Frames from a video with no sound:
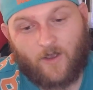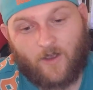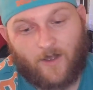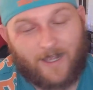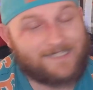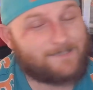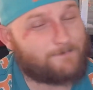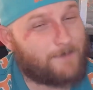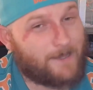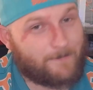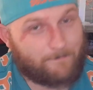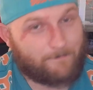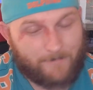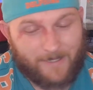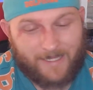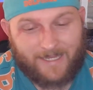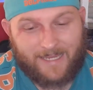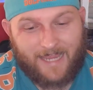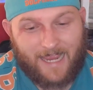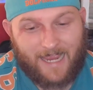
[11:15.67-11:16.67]
I expect
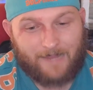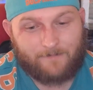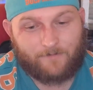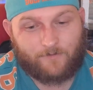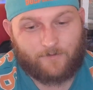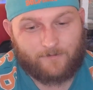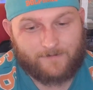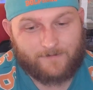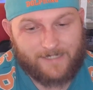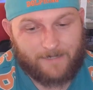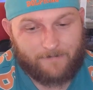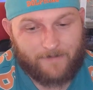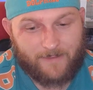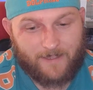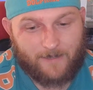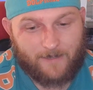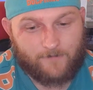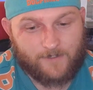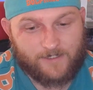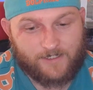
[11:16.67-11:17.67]
big games from some of
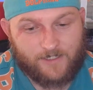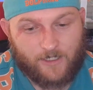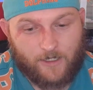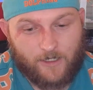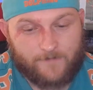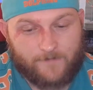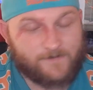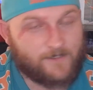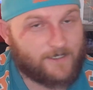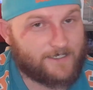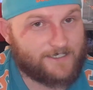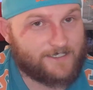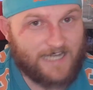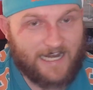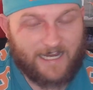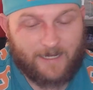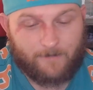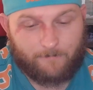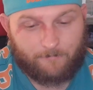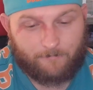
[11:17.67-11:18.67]
their reserves like
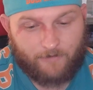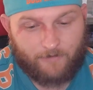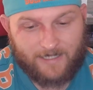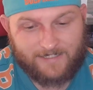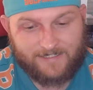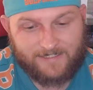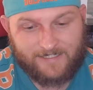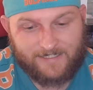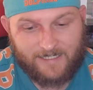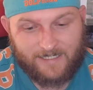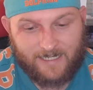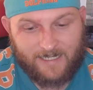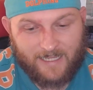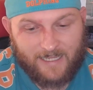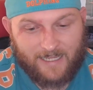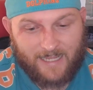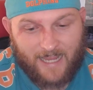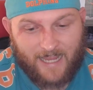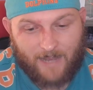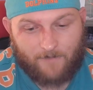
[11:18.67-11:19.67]
Jacob
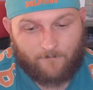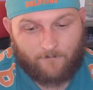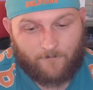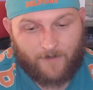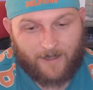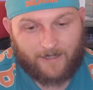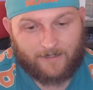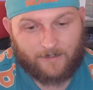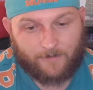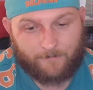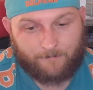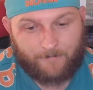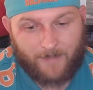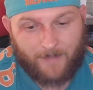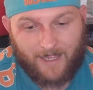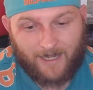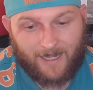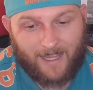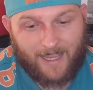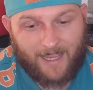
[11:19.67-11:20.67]
Preston and Franklin
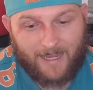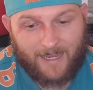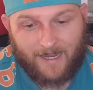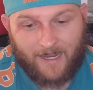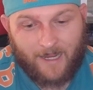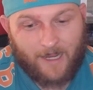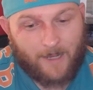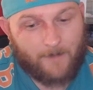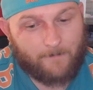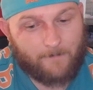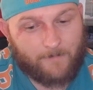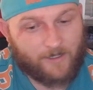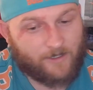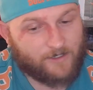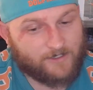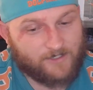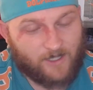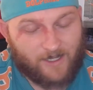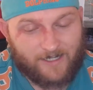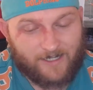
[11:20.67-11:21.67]
Pele,
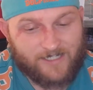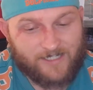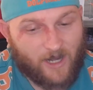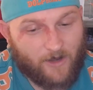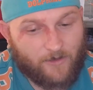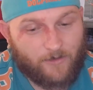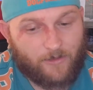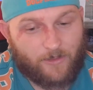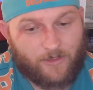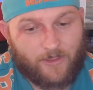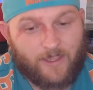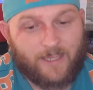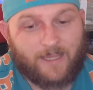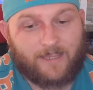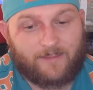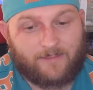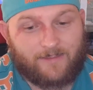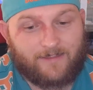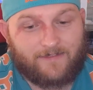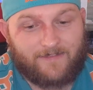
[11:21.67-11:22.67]
because I don't
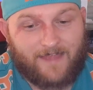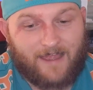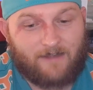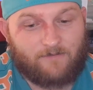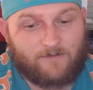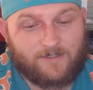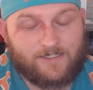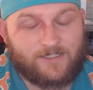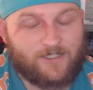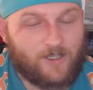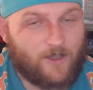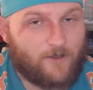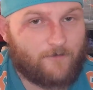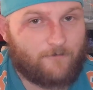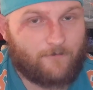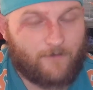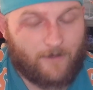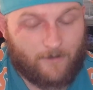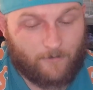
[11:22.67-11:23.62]
think that reserve